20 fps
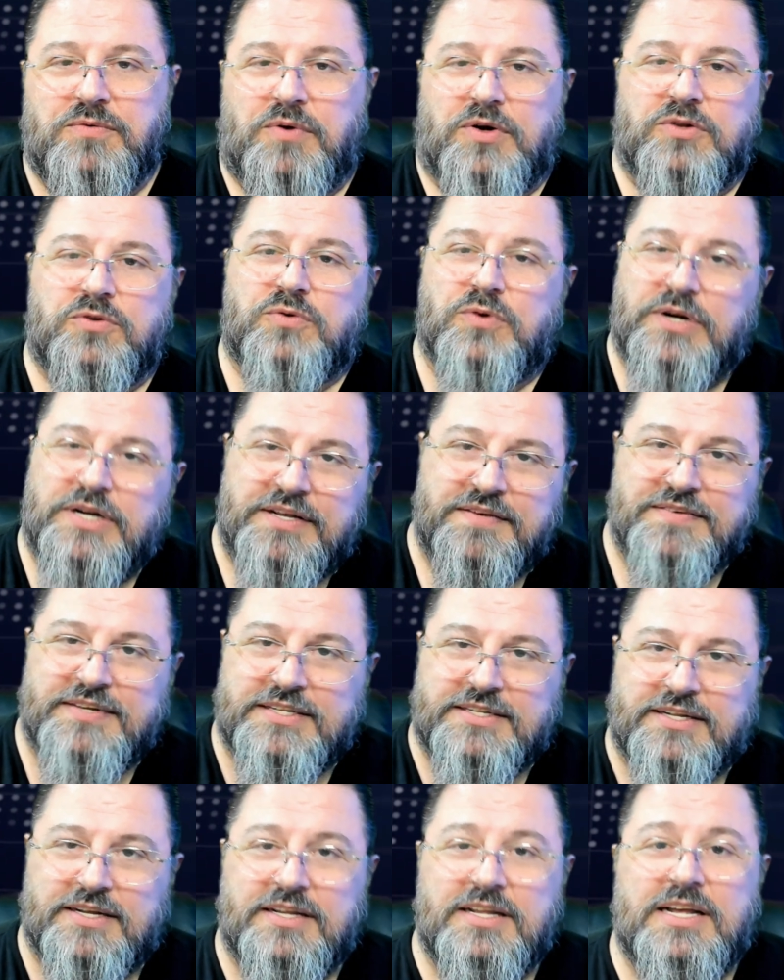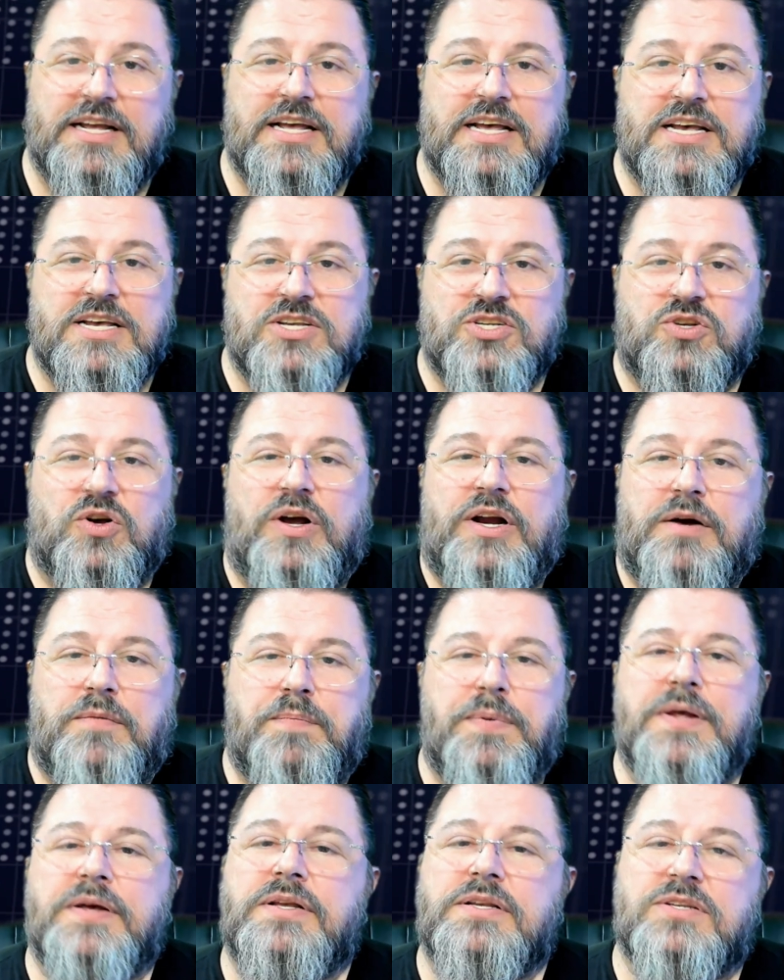to leave it. So
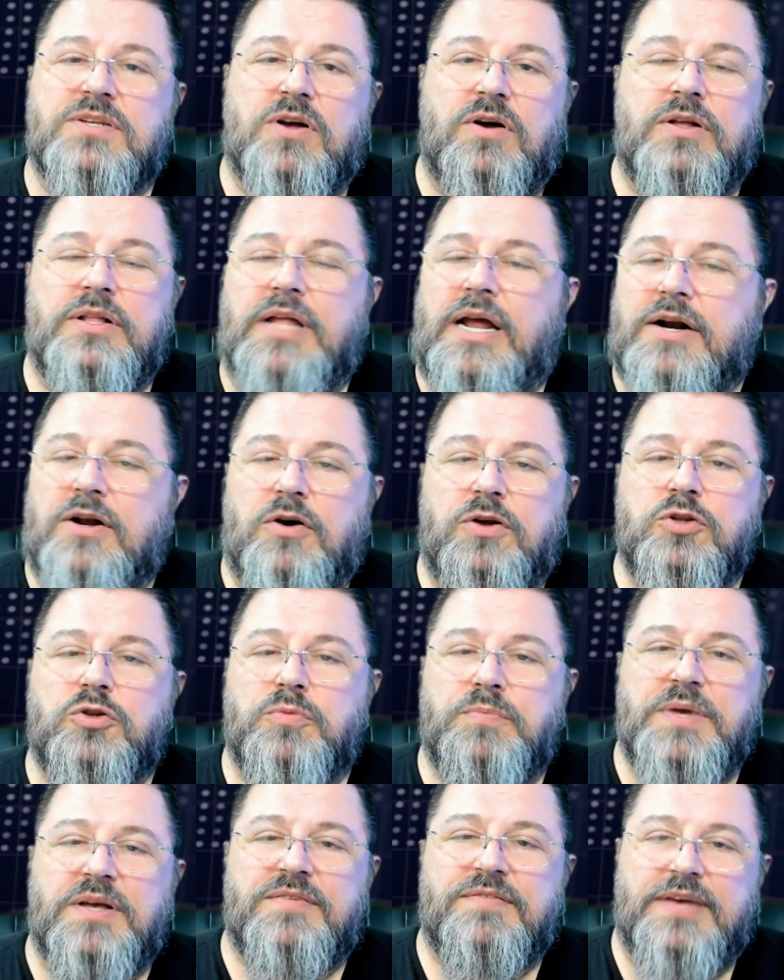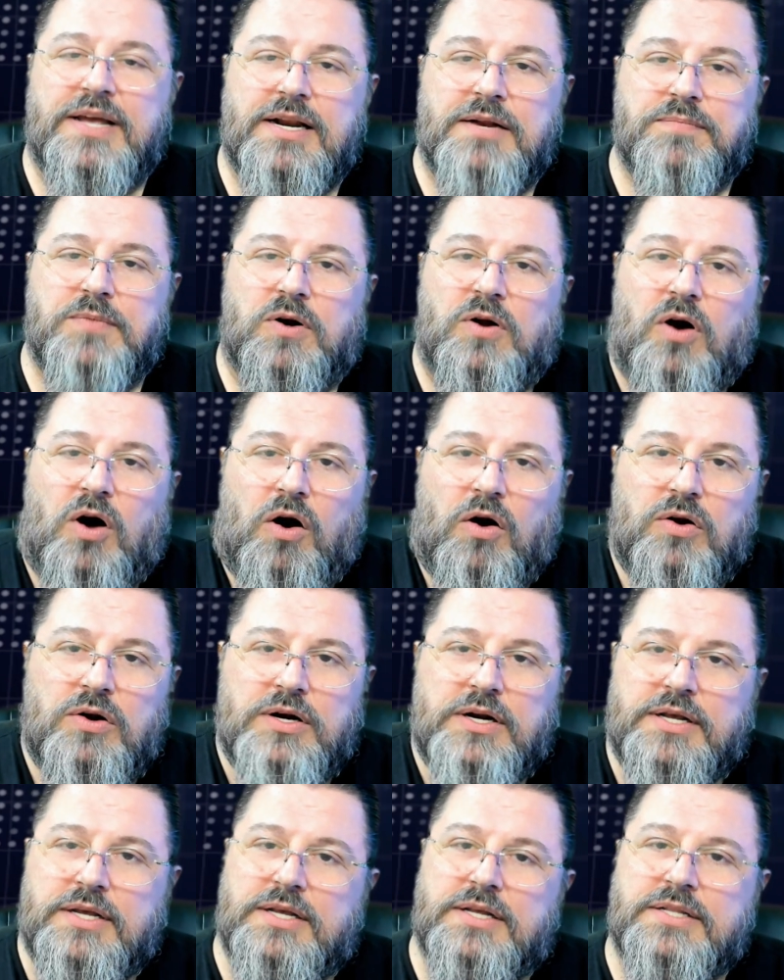airplanes are going to be available
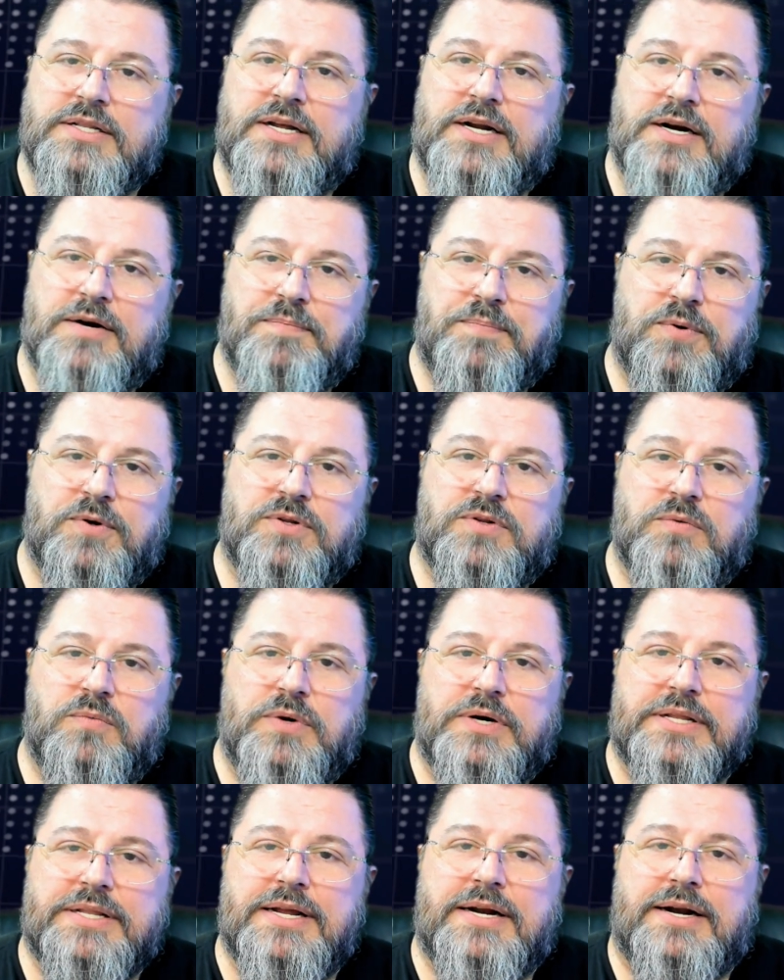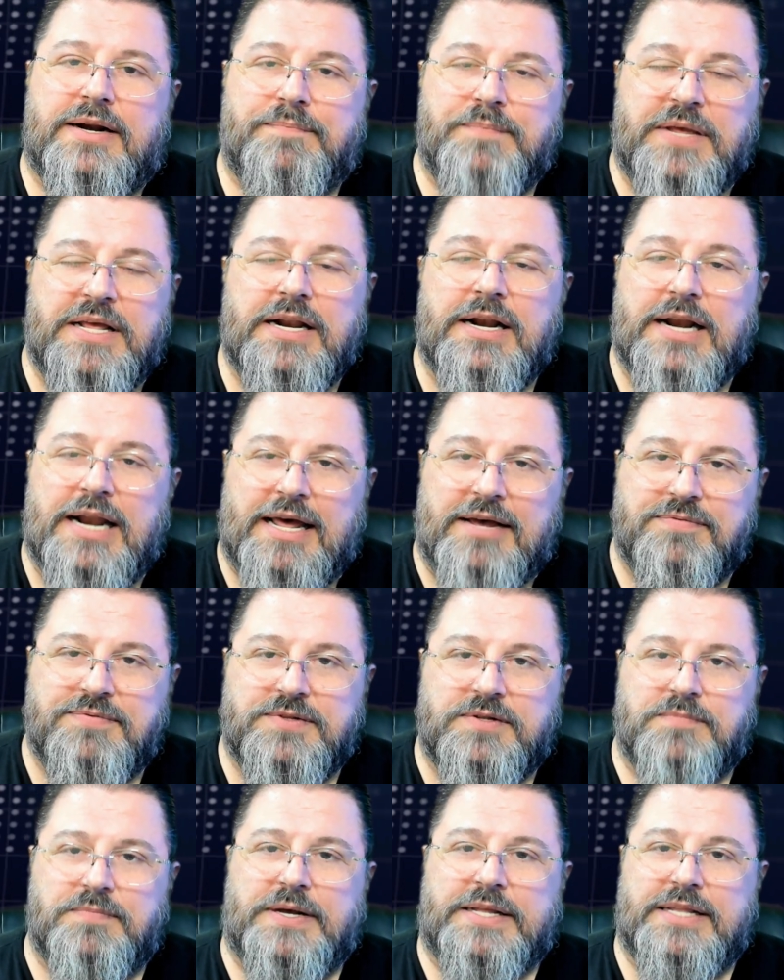only in the airport where they are being
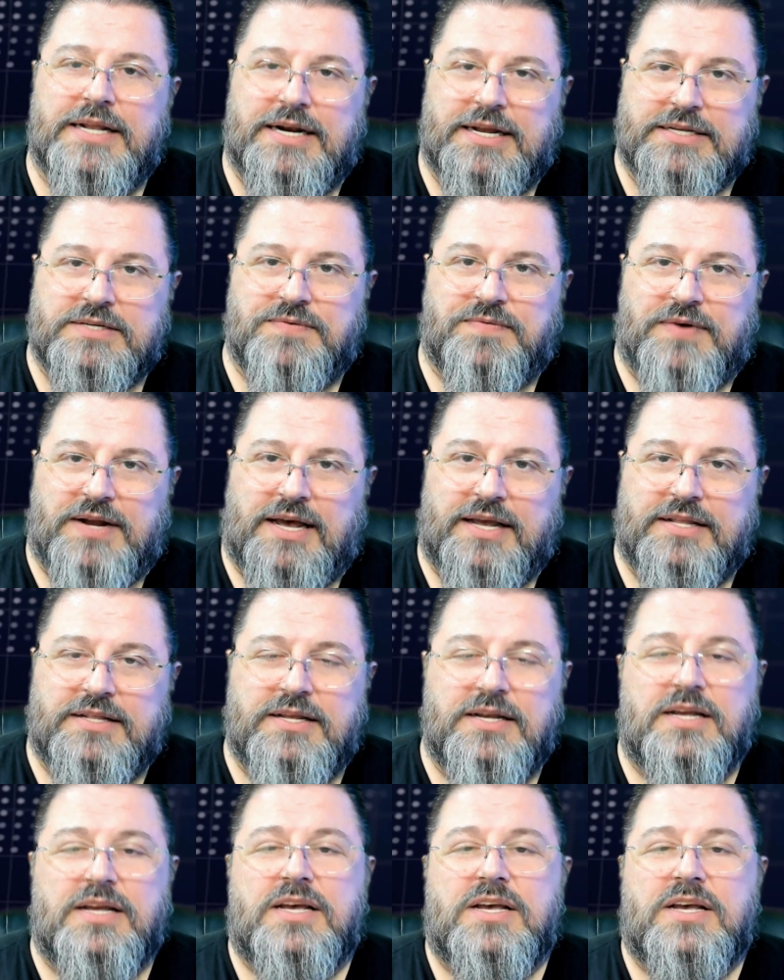left by the last flight.